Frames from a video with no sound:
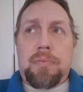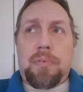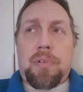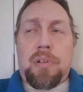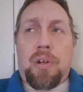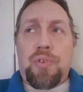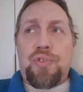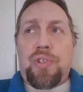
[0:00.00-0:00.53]

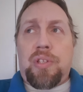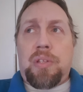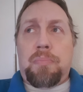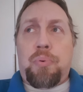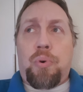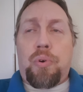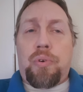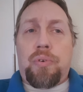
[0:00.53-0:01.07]
Closing the
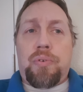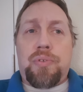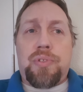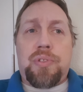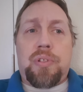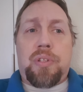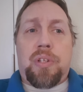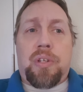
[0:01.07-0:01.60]
borders
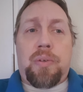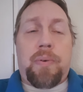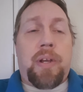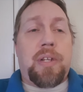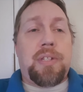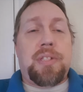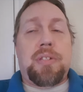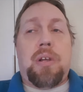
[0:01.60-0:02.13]
to the
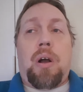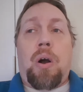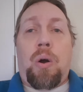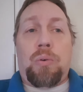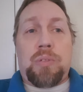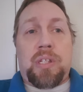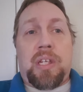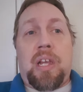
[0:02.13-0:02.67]
U.S.
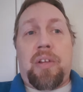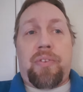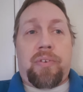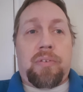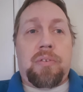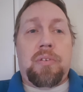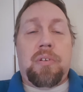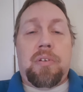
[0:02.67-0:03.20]

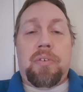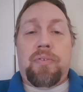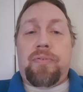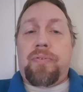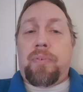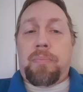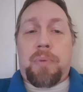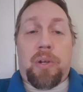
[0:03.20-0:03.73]
altogether
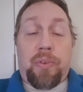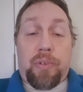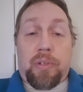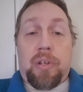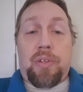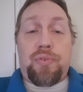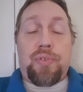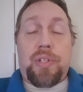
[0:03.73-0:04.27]
from other
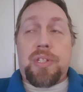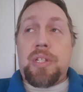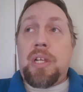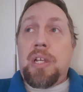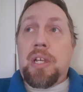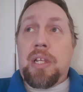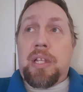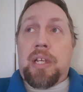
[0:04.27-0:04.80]
countries.
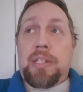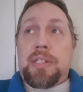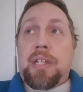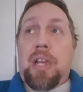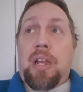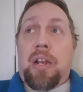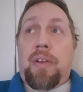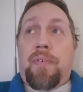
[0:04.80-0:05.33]
That's
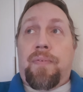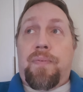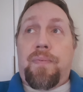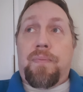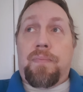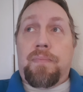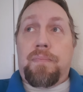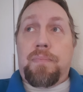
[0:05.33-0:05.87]
kind of
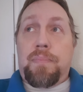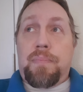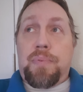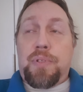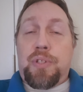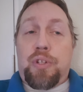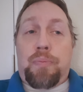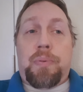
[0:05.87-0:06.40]

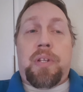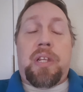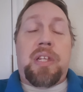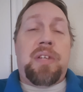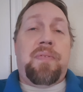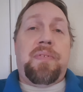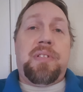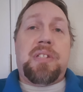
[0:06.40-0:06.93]
stupid. He
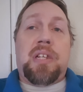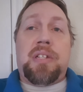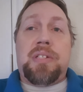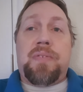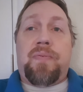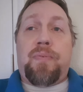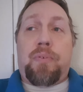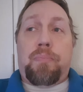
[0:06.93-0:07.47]
even
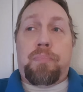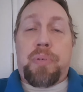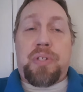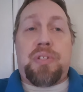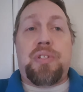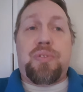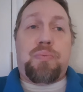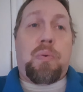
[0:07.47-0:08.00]
says for
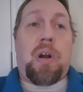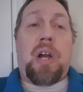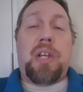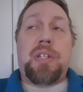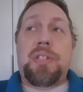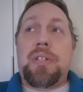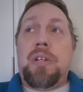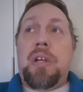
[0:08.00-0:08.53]
business
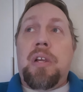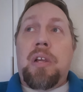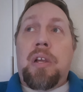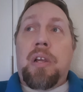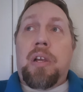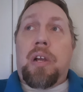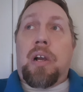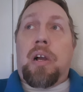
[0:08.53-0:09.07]
wise,
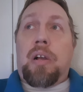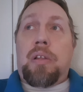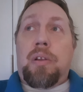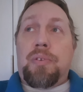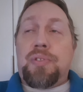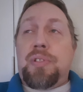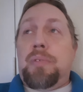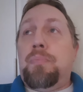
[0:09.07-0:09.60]
uh,
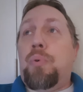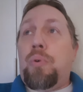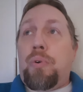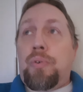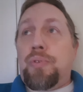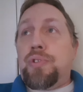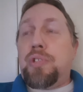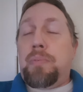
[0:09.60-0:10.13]
closing the
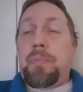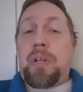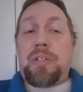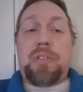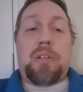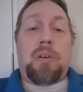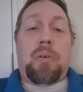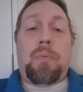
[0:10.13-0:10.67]
borders to
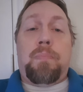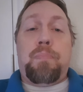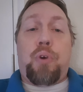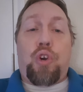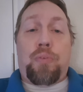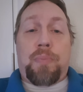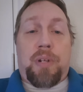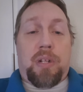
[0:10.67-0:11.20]
Mexico
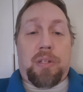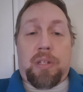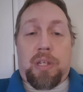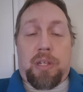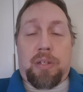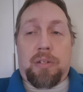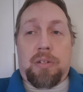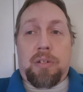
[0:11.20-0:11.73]

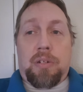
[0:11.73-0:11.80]
permanently,